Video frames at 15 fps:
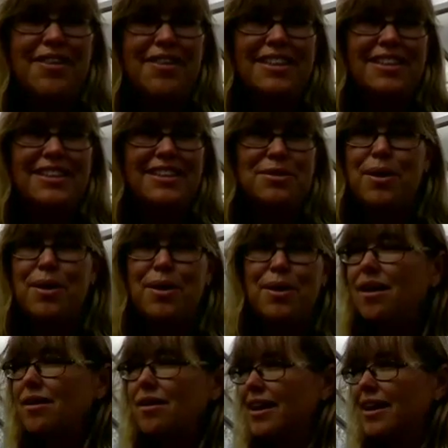things as well.
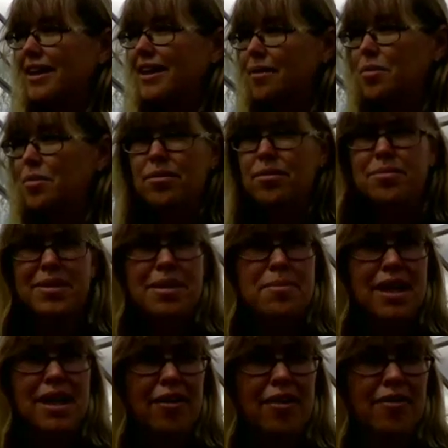Like I'm in the
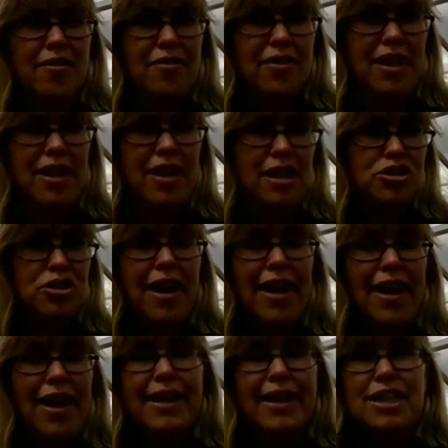middle of
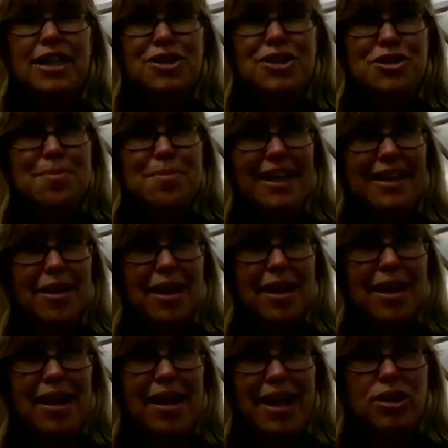trying to make
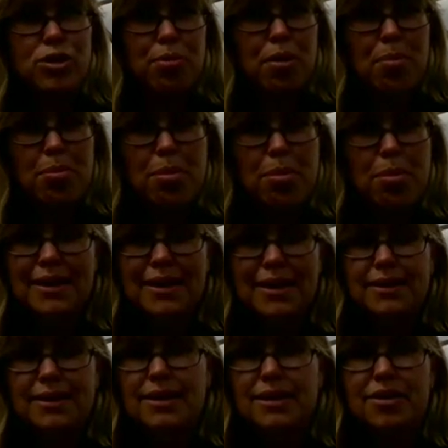actual proper
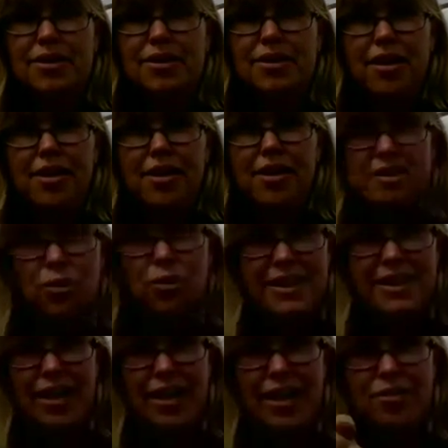mustard. Like the squeeze
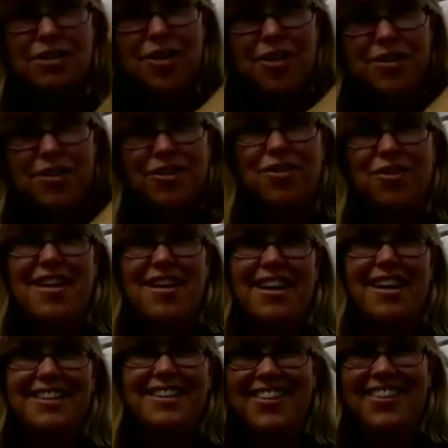out onto your hot dog thing.
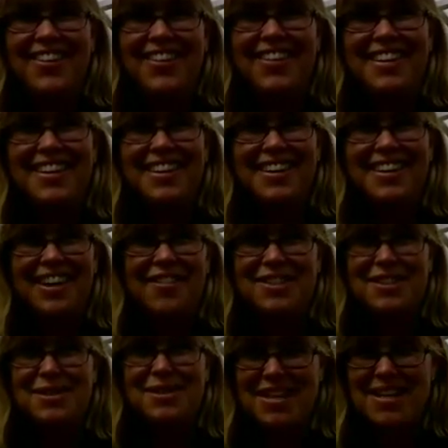So I've got
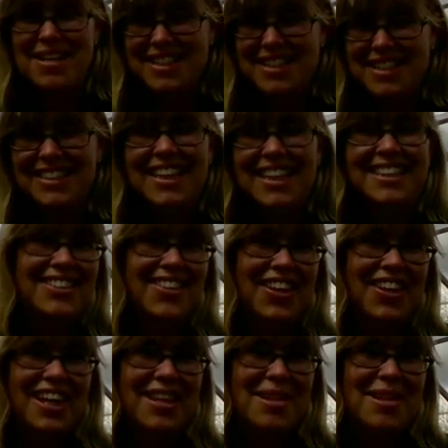some mustard seeds
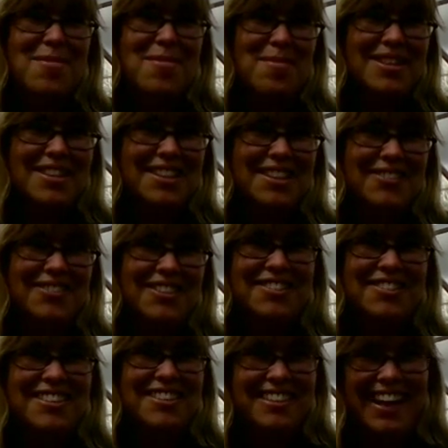soaking at the moment. So we shall
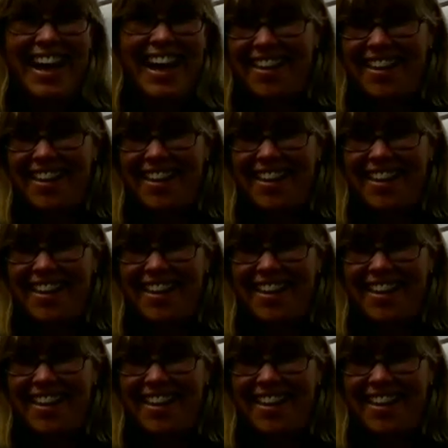see how that